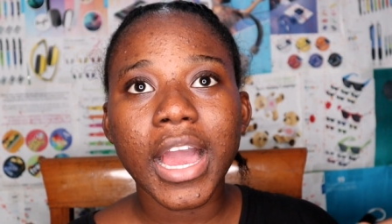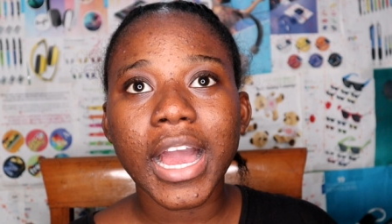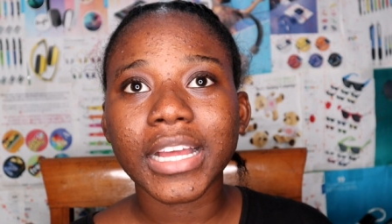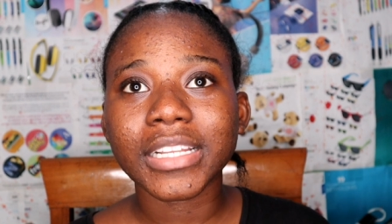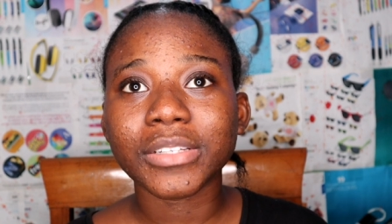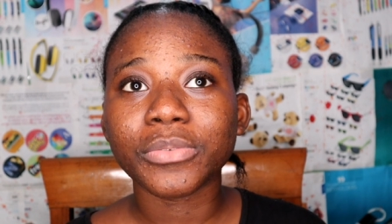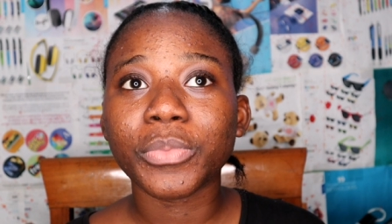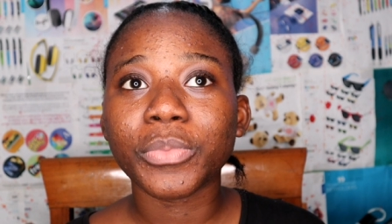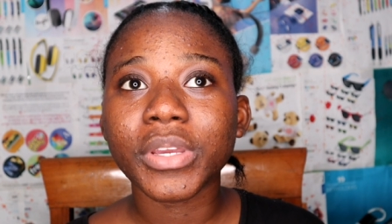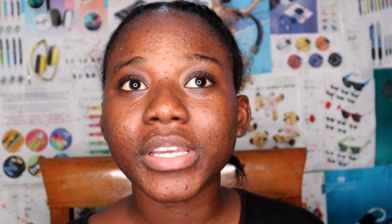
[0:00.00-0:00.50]

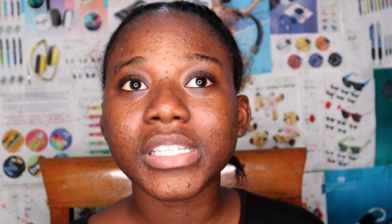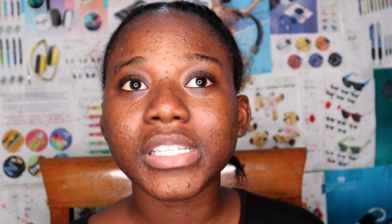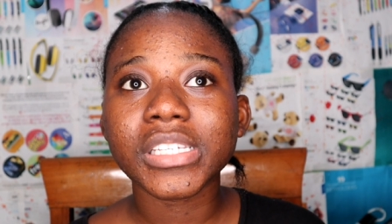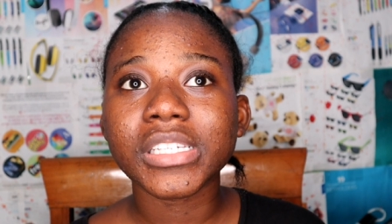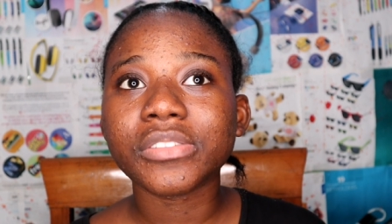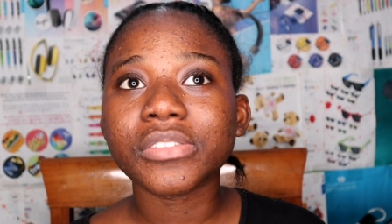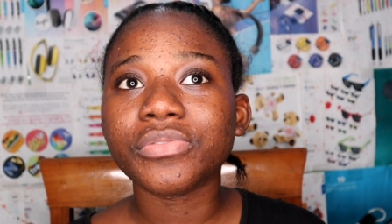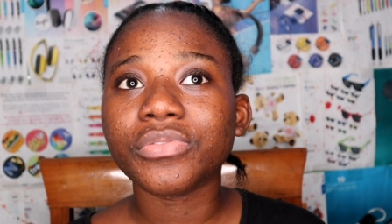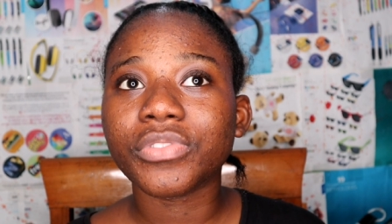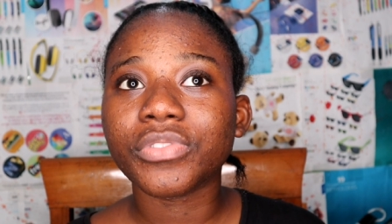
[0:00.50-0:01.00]
And we
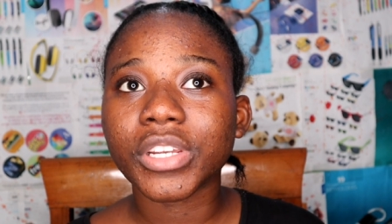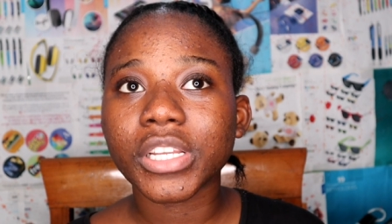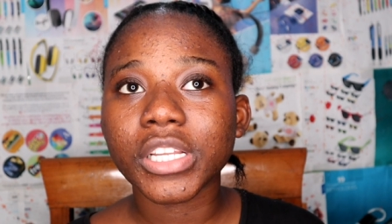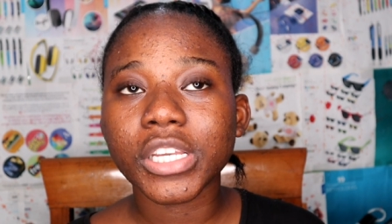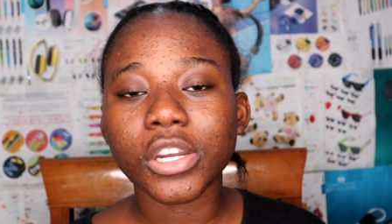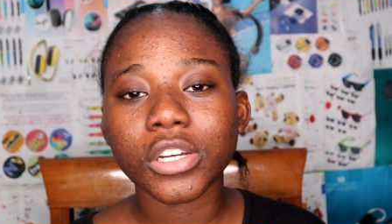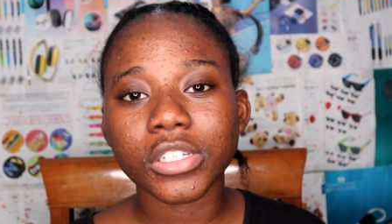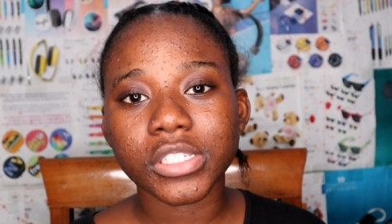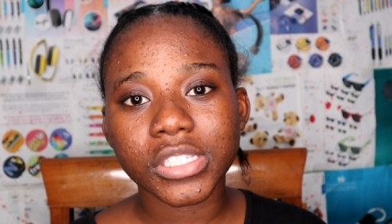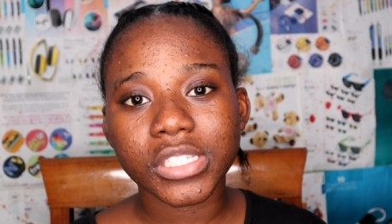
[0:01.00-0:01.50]
didn't
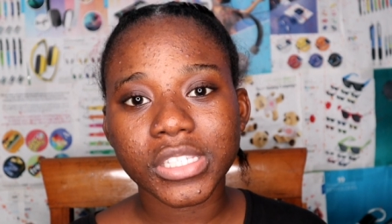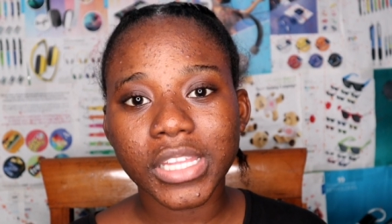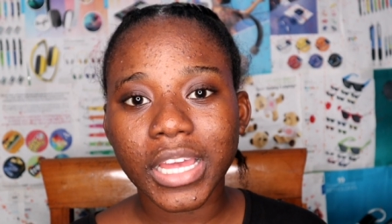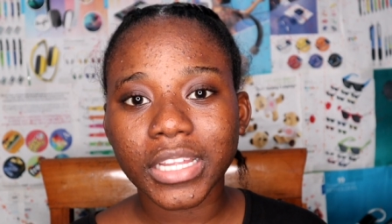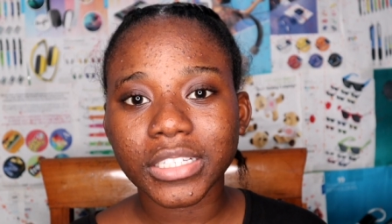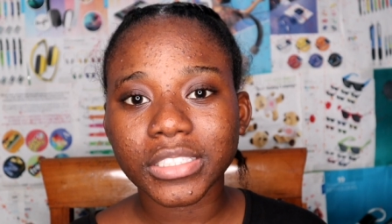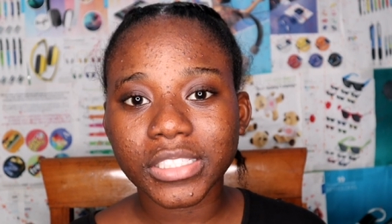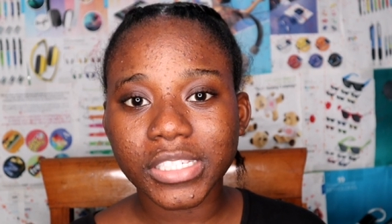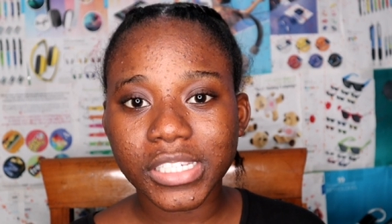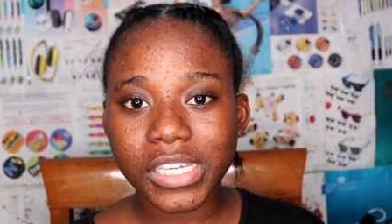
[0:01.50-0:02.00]
really
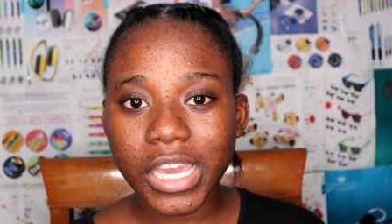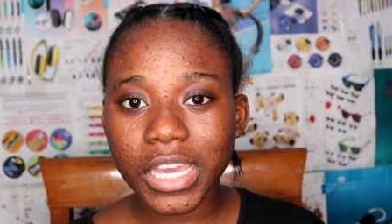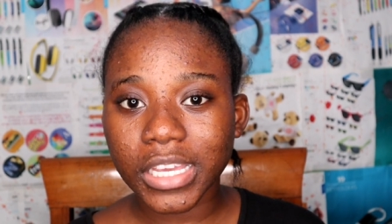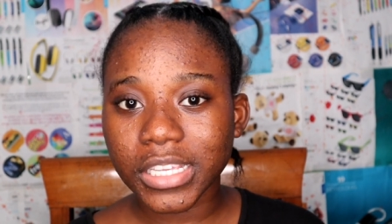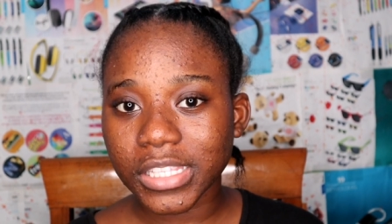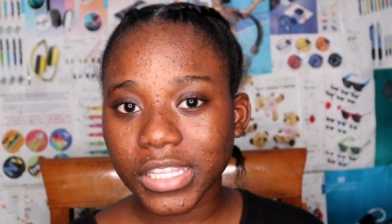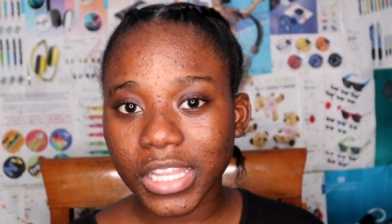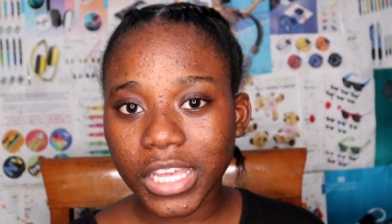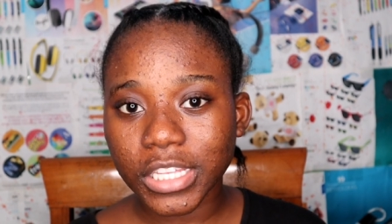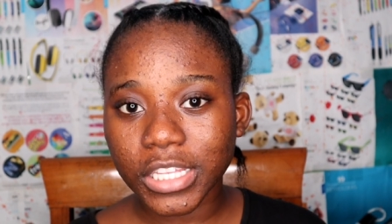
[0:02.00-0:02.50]
understand the
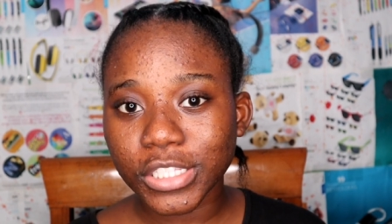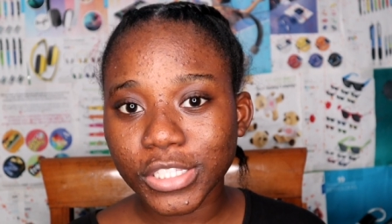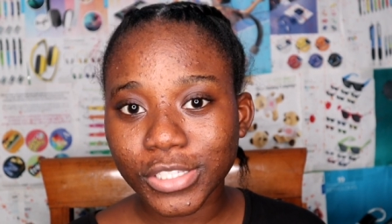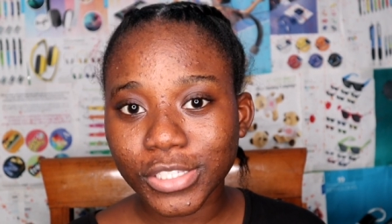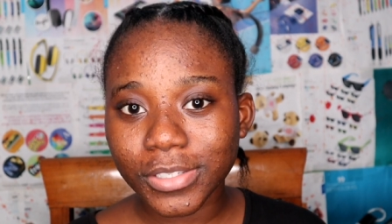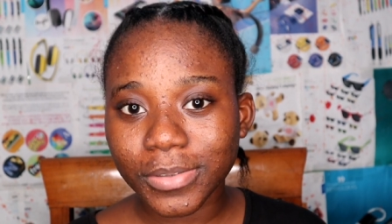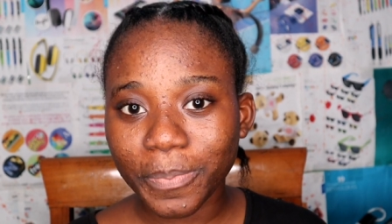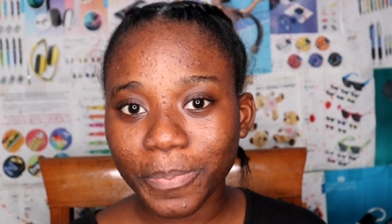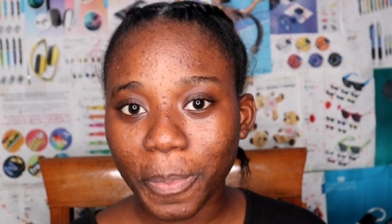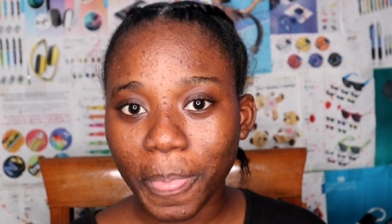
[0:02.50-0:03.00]
extent
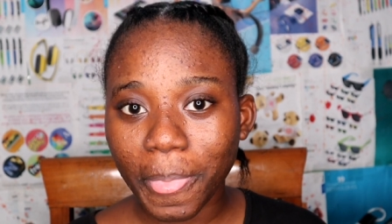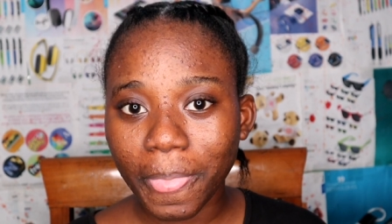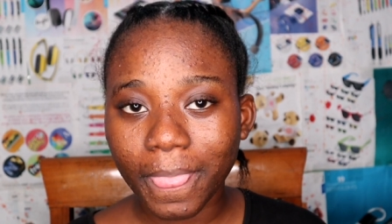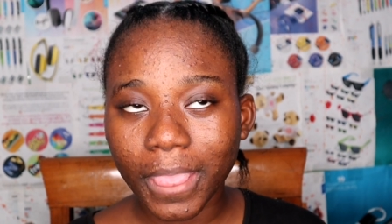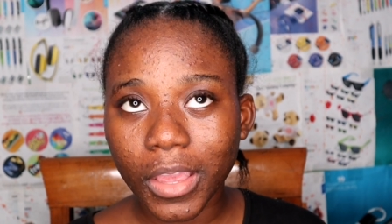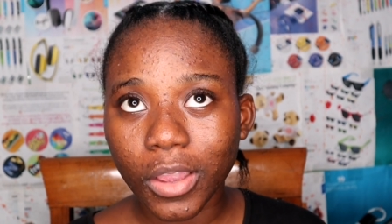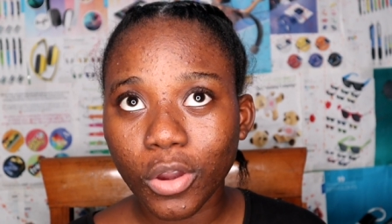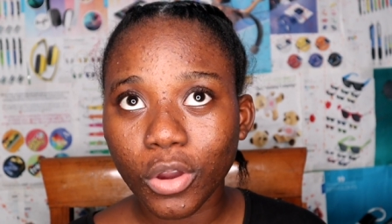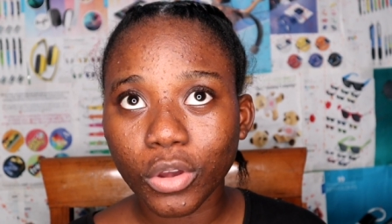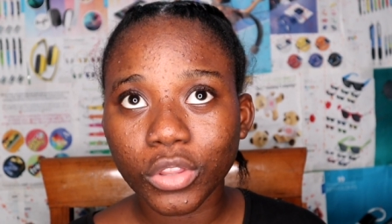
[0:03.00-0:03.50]

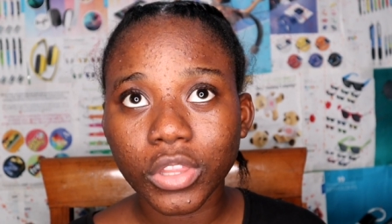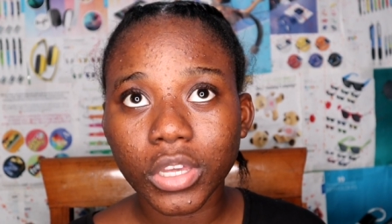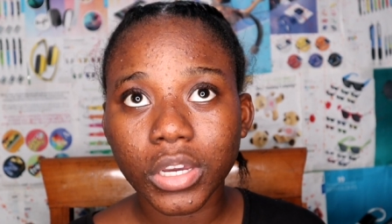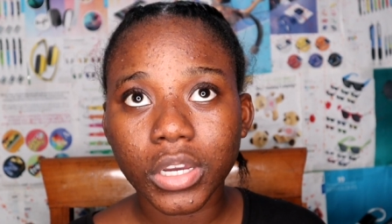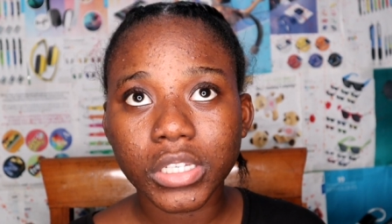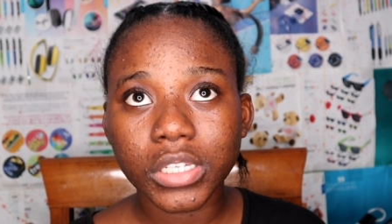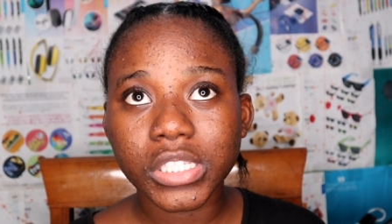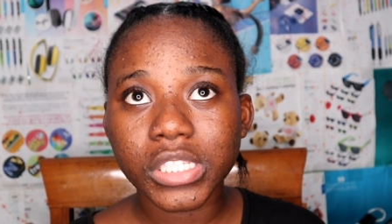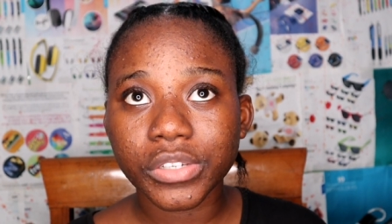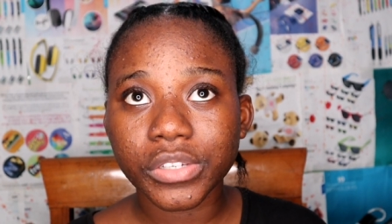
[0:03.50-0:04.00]
or
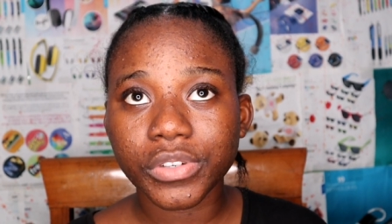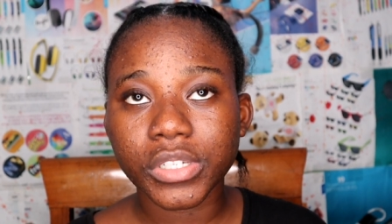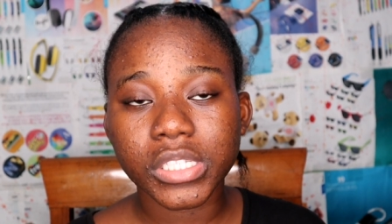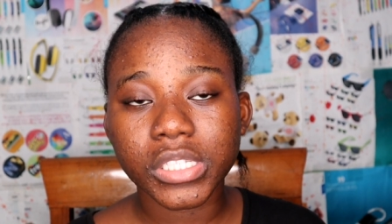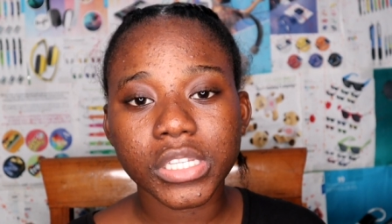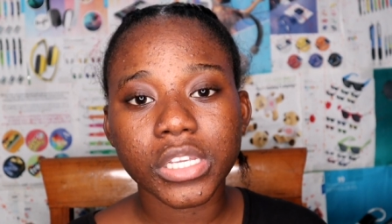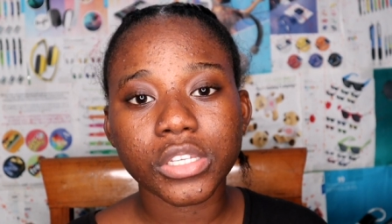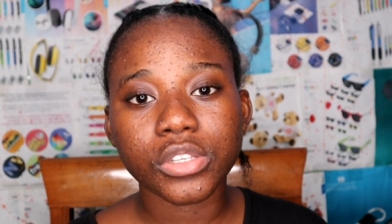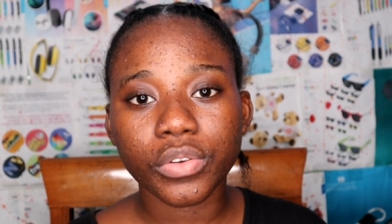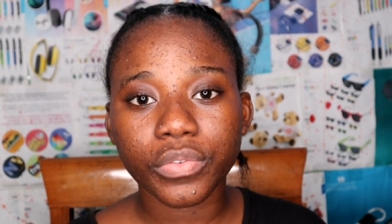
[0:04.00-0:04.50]
the
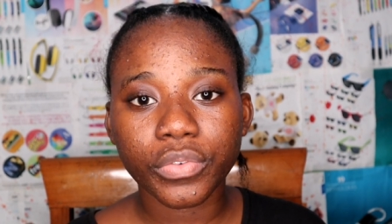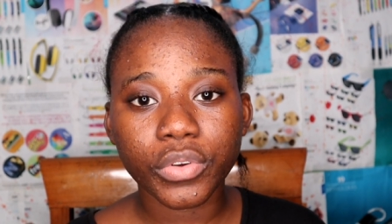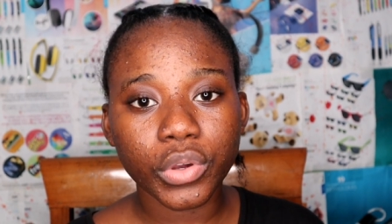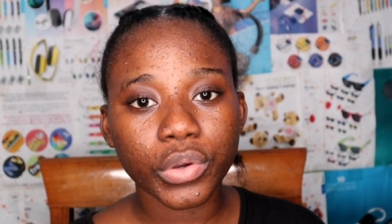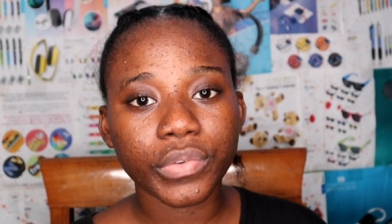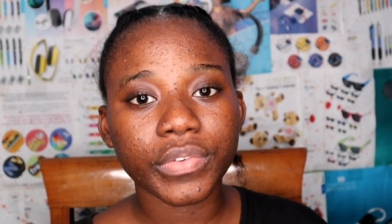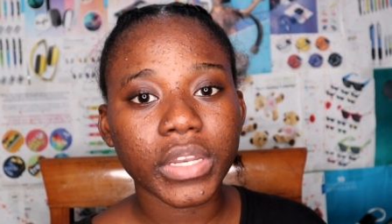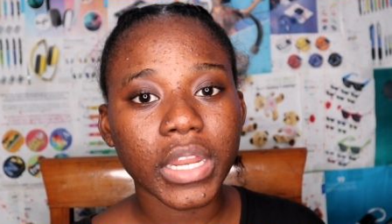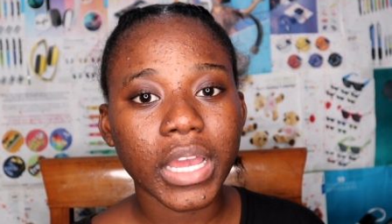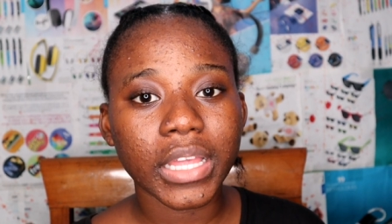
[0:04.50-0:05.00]
seriousness of
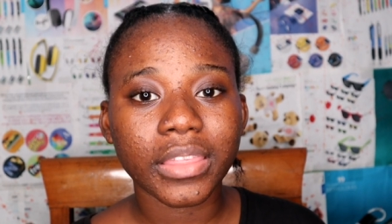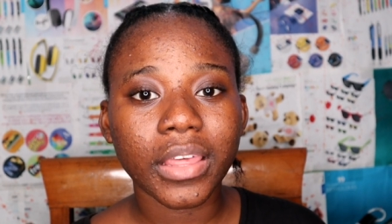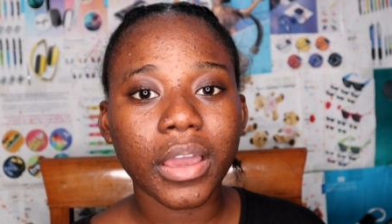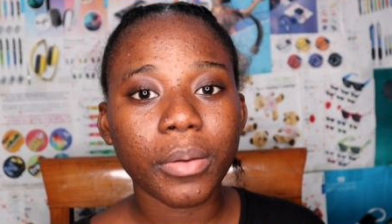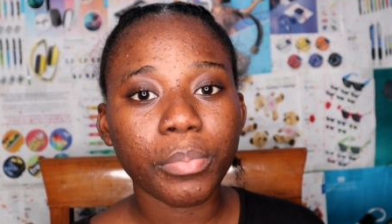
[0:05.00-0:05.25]
COVID at